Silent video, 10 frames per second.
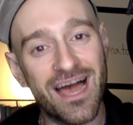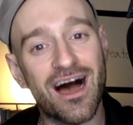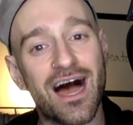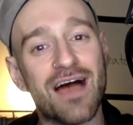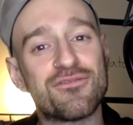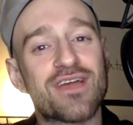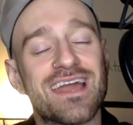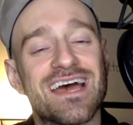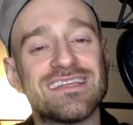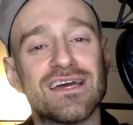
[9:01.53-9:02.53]
If you got
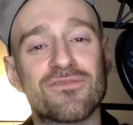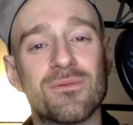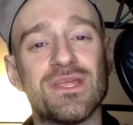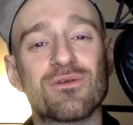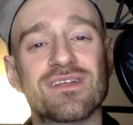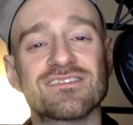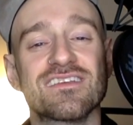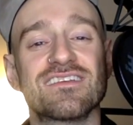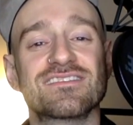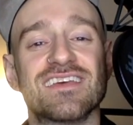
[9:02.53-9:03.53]
an idea for me, you can
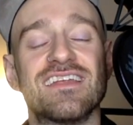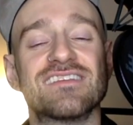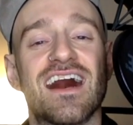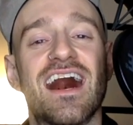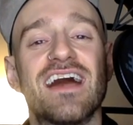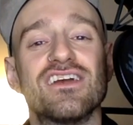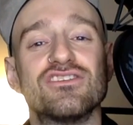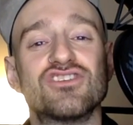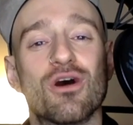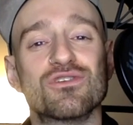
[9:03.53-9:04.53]
send it to
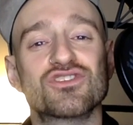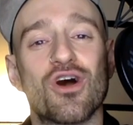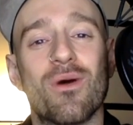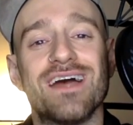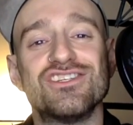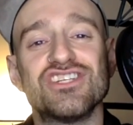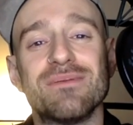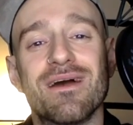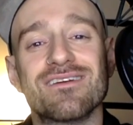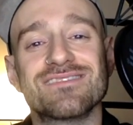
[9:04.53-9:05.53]

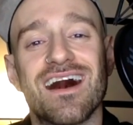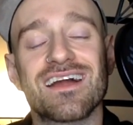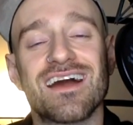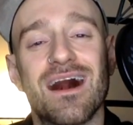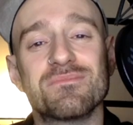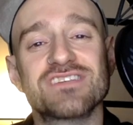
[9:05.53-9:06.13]
hijoeshow@gmail.com.